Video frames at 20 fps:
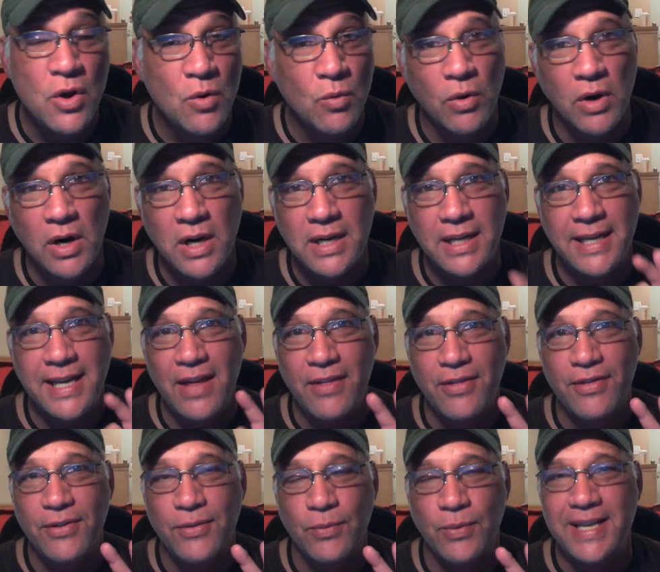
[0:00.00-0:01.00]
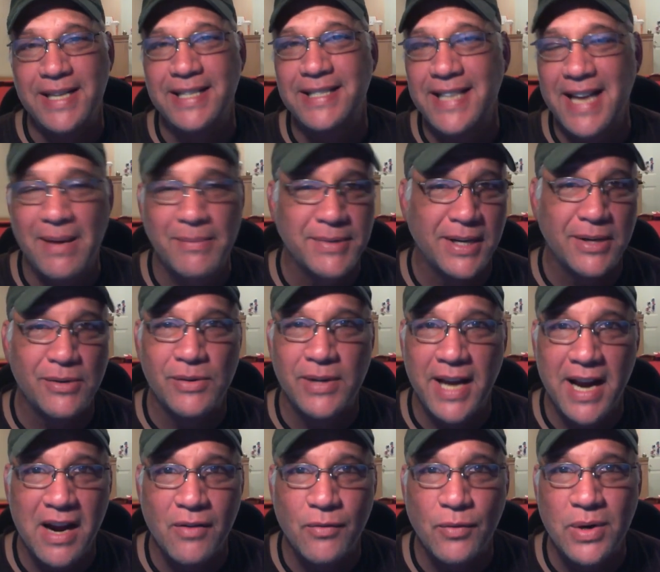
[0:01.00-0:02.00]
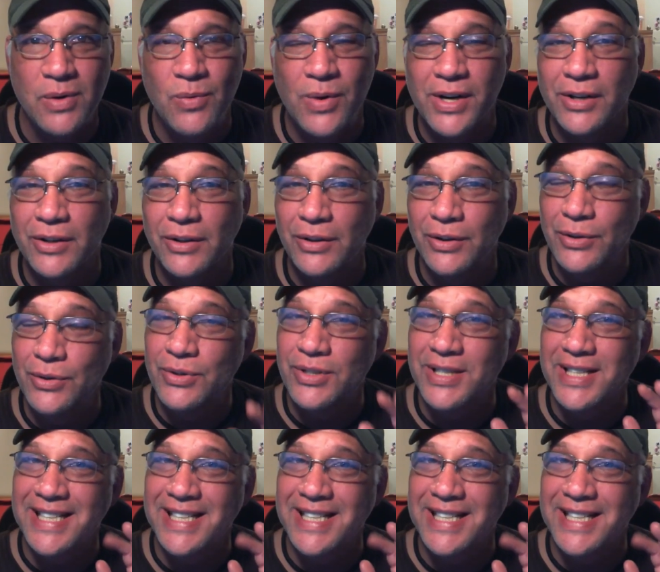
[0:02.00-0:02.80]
We're going to get three attempts. I don't care if we win or lose.